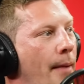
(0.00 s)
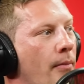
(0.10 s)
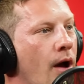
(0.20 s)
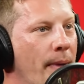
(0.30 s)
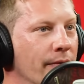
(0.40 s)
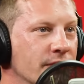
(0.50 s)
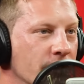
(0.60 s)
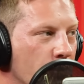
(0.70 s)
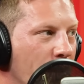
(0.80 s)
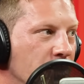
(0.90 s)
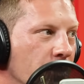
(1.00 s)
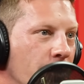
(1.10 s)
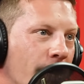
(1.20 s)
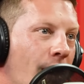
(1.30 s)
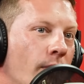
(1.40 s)
am about the
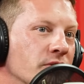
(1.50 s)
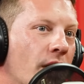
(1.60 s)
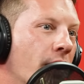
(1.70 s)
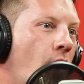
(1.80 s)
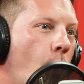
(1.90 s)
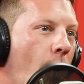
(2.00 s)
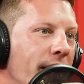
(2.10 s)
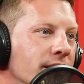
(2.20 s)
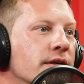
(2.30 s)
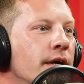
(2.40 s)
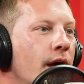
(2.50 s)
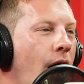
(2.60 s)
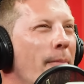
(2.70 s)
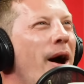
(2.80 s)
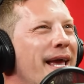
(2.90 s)
situation and how much I can't wait.
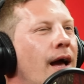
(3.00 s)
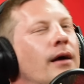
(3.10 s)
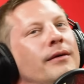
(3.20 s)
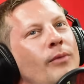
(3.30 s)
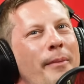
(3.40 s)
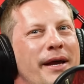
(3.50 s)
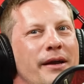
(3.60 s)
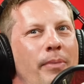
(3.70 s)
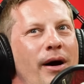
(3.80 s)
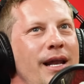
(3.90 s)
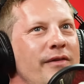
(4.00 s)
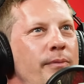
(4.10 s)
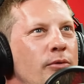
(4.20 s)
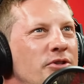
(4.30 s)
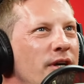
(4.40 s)
Am I going to buy a
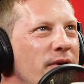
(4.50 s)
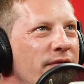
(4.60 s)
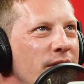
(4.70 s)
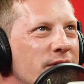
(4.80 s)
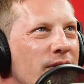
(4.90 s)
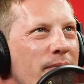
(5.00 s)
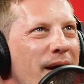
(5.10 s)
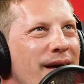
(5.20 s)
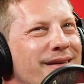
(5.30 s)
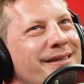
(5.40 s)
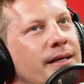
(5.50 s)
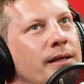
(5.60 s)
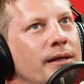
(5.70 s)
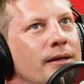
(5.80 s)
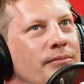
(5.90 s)
Liverpool shirt with Wirtz on the back?
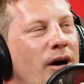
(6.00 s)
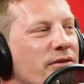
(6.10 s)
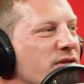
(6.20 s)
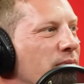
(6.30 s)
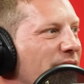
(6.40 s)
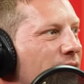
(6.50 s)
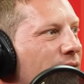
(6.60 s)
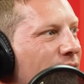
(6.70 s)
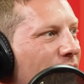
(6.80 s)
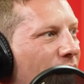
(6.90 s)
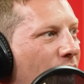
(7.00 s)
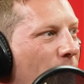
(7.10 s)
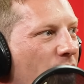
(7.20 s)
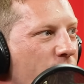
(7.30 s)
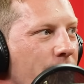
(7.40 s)
Possibly. I
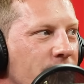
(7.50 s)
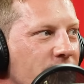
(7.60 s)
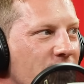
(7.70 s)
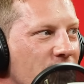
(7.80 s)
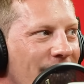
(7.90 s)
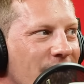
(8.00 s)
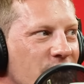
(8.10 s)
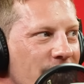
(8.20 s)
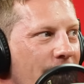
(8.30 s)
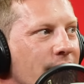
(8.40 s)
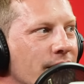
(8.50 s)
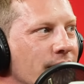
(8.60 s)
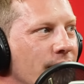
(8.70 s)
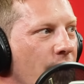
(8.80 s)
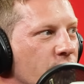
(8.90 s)
might break with tradition and actually get
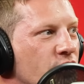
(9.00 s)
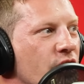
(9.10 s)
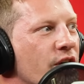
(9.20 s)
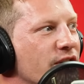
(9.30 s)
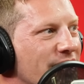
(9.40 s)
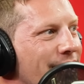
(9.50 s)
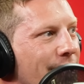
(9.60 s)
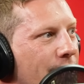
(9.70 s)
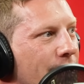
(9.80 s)
a jersey.